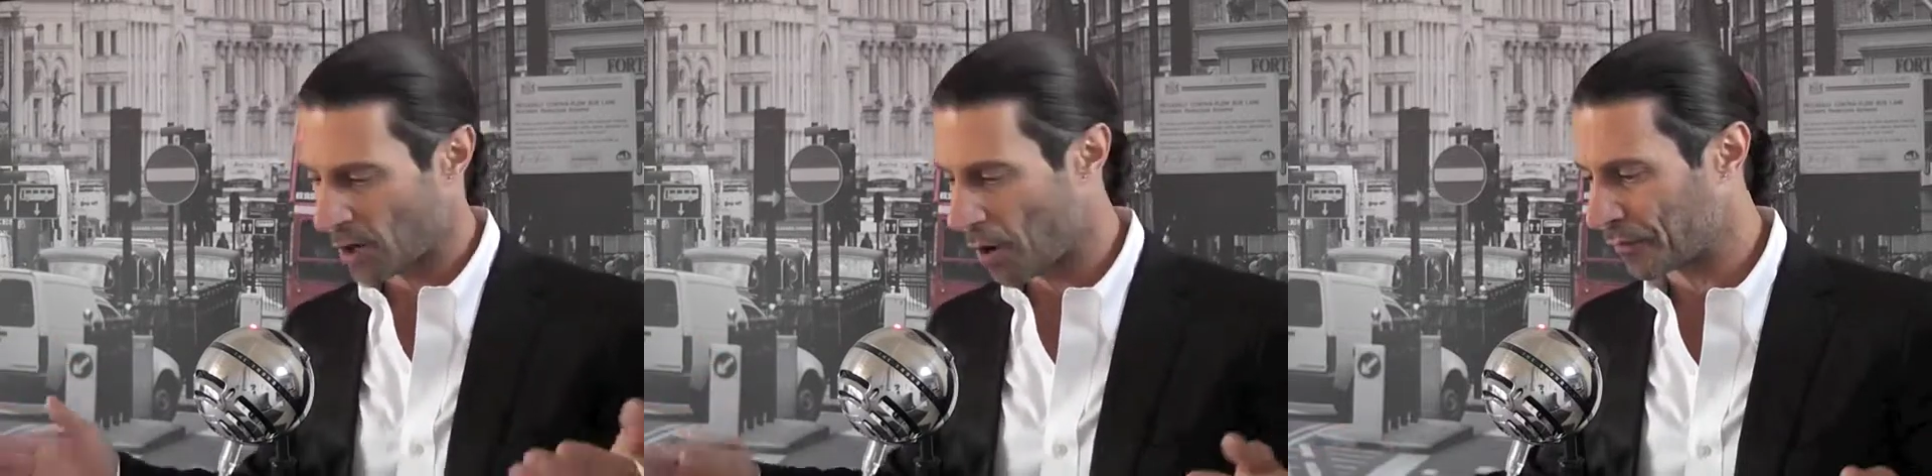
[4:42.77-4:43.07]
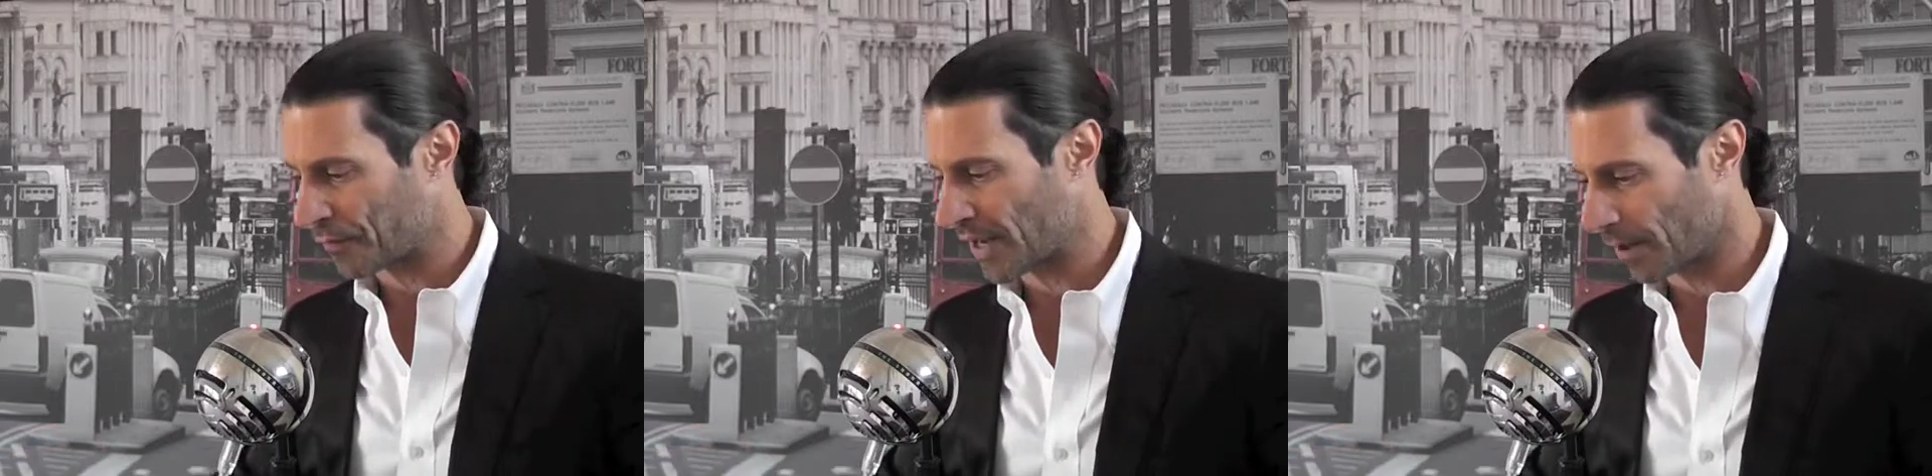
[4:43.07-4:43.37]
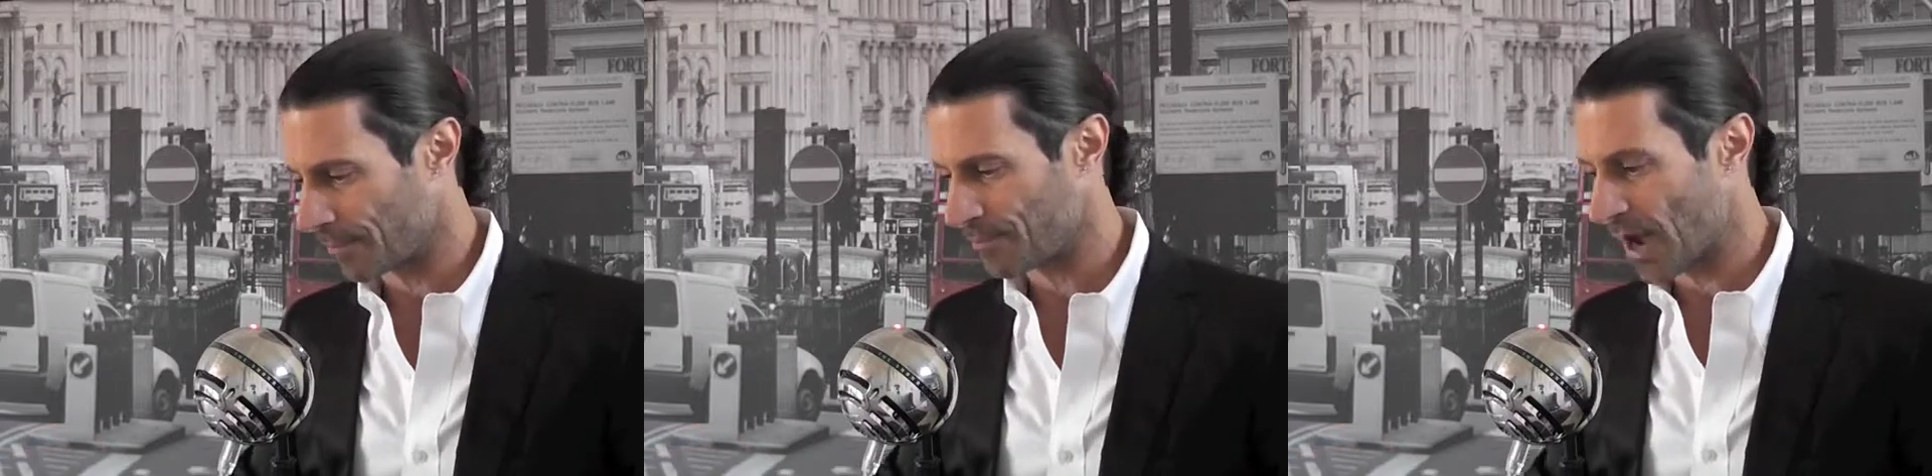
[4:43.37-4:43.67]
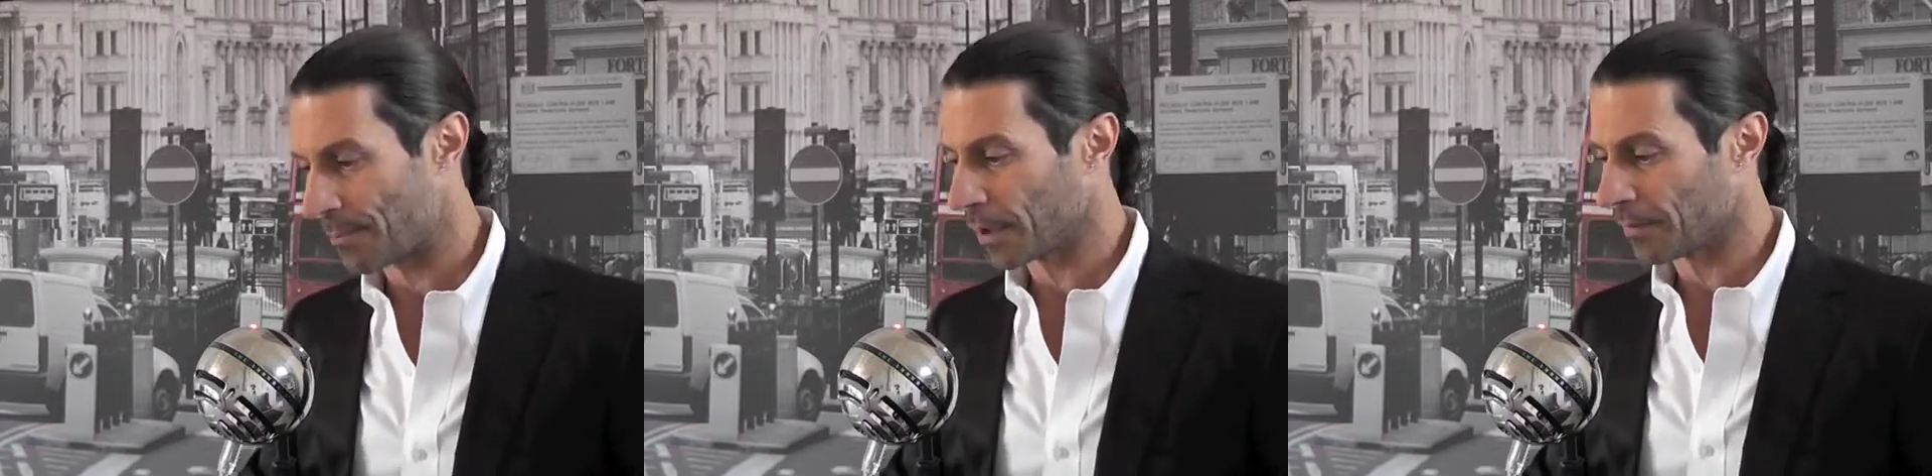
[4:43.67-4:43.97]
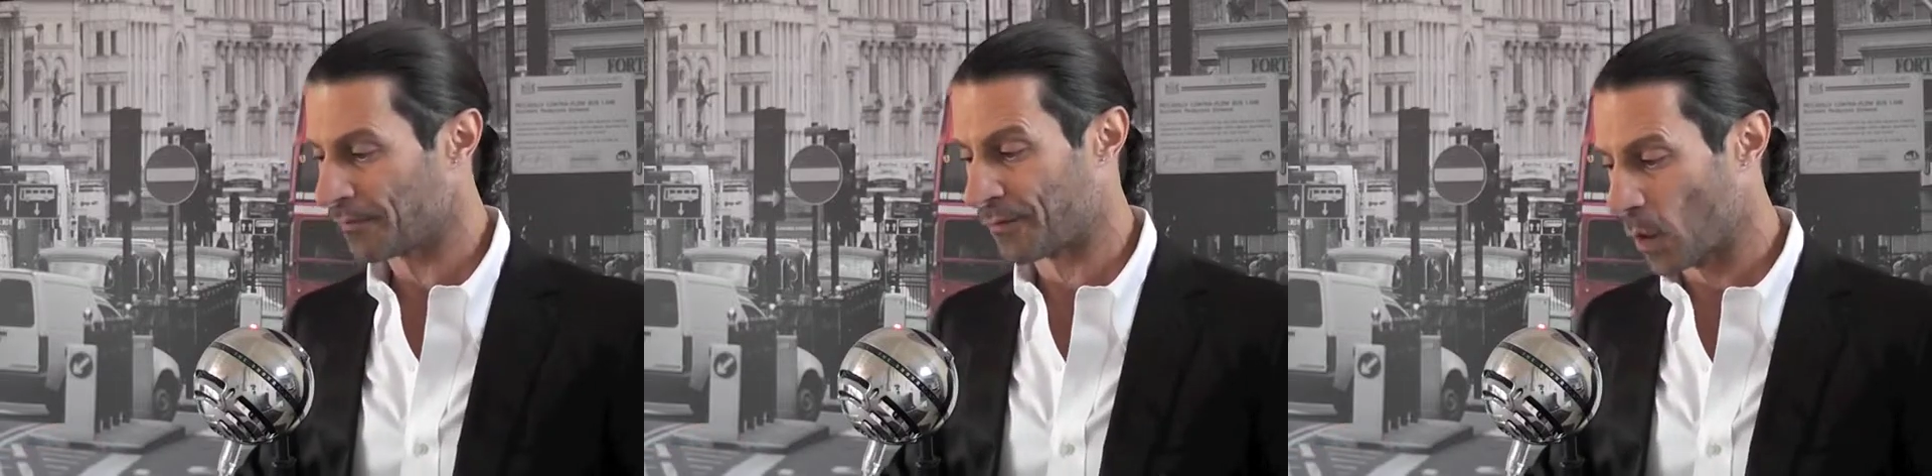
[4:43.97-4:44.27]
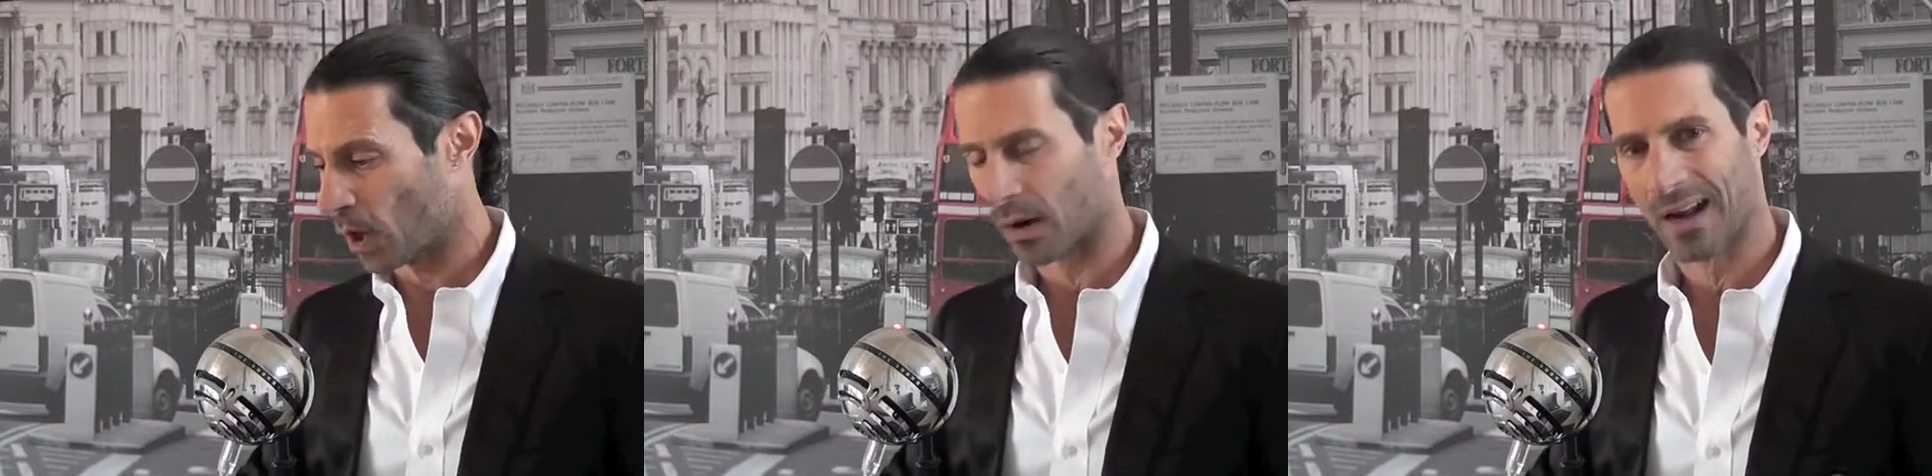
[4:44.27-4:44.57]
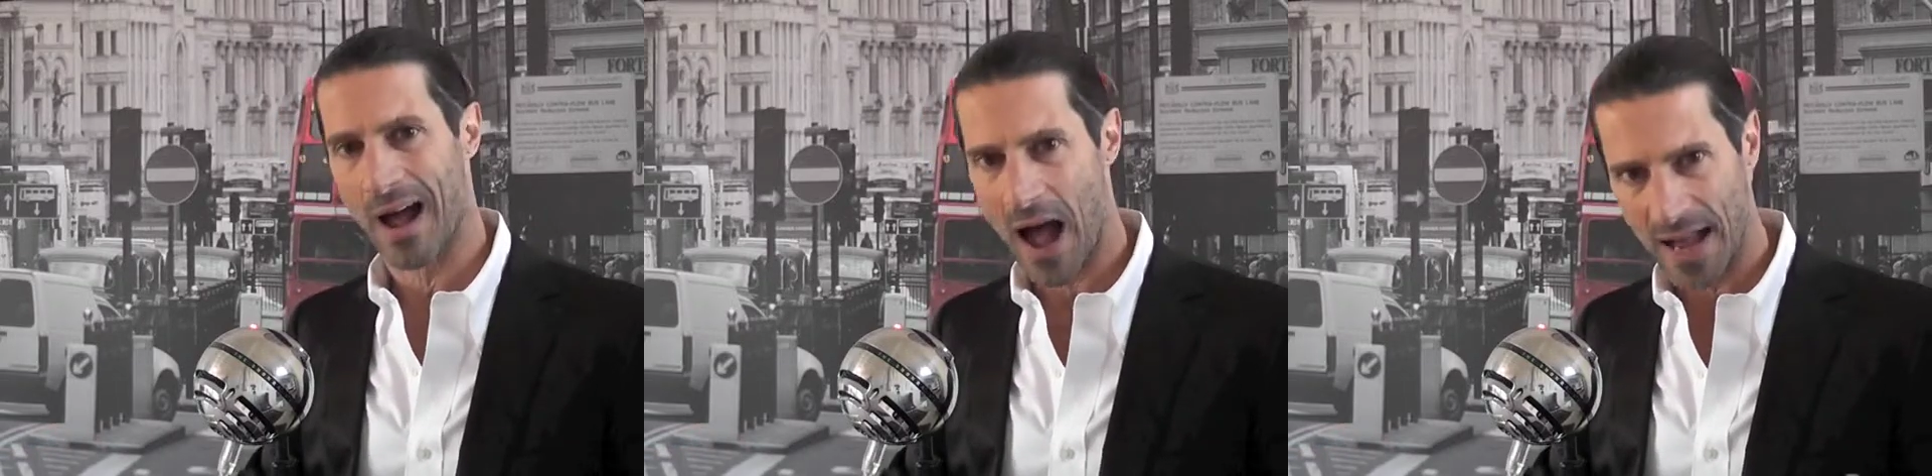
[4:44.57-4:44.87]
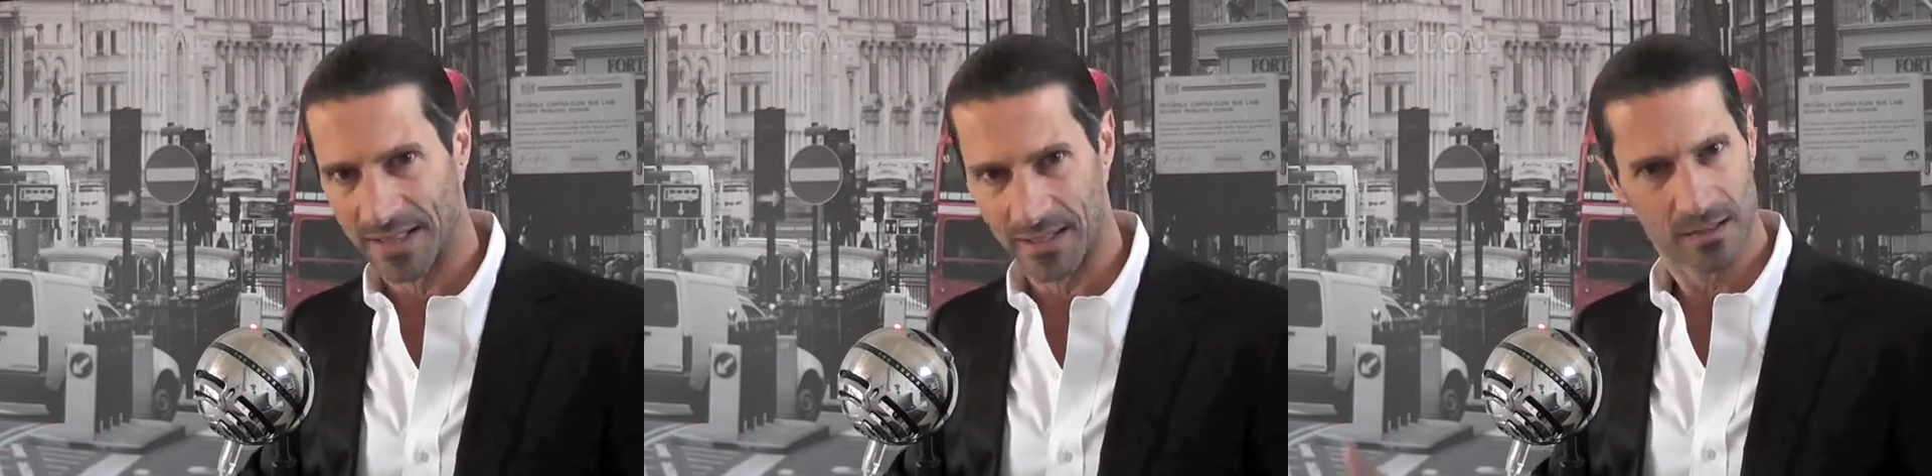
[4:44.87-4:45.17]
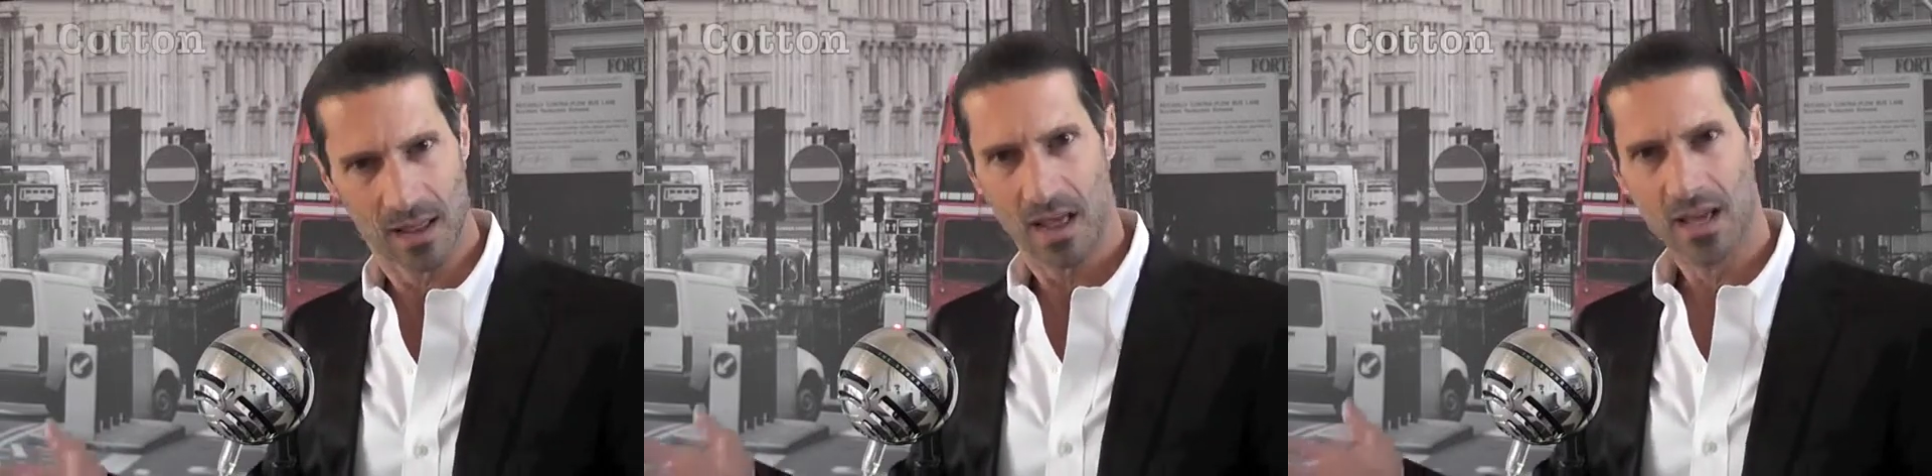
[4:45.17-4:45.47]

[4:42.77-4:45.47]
Go figure. Number 4, cotton.